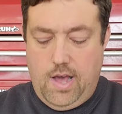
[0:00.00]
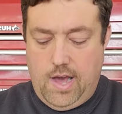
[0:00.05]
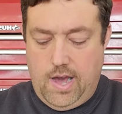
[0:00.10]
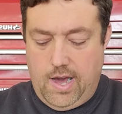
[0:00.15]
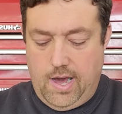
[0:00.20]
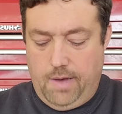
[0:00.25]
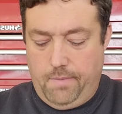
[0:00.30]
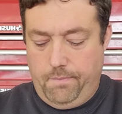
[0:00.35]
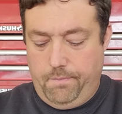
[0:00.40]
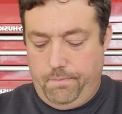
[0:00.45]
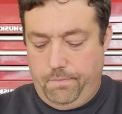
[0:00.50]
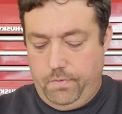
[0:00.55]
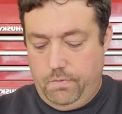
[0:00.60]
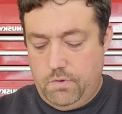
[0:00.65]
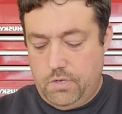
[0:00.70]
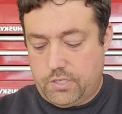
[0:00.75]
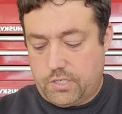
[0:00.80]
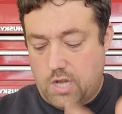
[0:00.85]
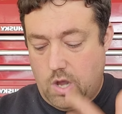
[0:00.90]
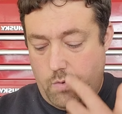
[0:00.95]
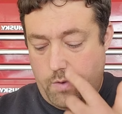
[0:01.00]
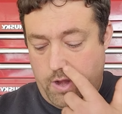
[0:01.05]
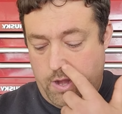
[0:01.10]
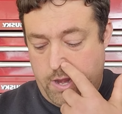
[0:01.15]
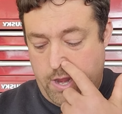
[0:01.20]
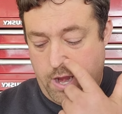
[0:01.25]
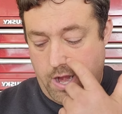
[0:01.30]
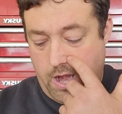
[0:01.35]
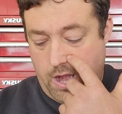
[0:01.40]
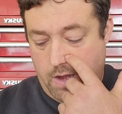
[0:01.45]
Um, let's go
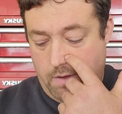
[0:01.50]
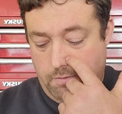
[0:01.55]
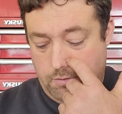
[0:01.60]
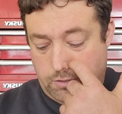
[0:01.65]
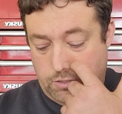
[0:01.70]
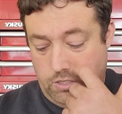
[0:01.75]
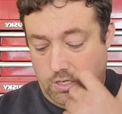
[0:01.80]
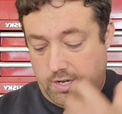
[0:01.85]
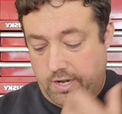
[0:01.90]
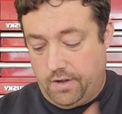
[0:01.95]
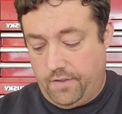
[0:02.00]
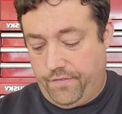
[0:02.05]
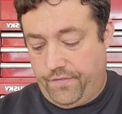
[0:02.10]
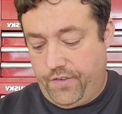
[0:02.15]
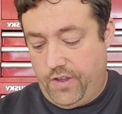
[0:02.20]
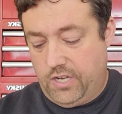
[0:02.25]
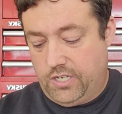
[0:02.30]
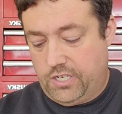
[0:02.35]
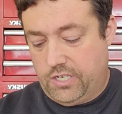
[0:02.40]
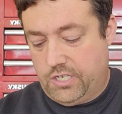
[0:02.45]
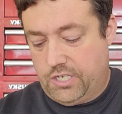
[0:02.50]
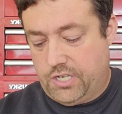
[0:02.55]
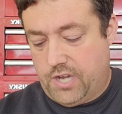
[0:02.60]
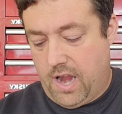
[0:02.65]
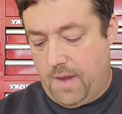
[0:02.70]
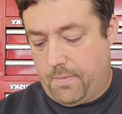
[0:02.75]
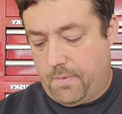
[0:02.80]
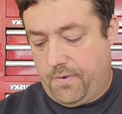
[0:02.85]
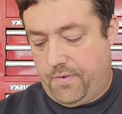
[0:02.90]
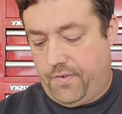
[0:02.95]
in here and let's look at Ephesians
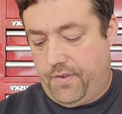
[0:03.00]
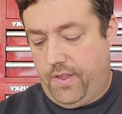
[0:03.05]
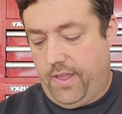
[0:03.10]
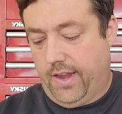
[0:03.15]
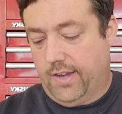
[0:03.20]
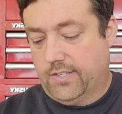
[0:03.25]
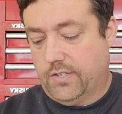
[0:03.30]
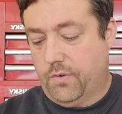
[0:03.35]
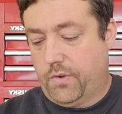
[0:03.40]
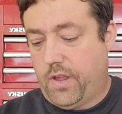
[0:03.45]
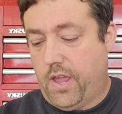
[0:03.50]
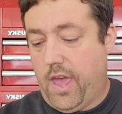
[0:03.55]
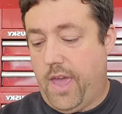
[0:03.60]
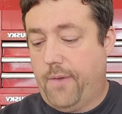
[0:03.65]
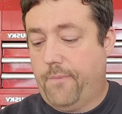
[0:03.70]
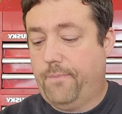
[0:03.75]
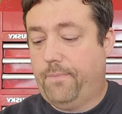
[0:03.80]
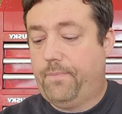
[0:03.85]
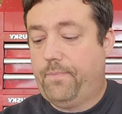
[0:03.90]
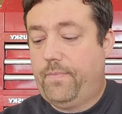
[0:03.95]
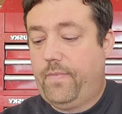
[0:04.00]
chapter 6, okay?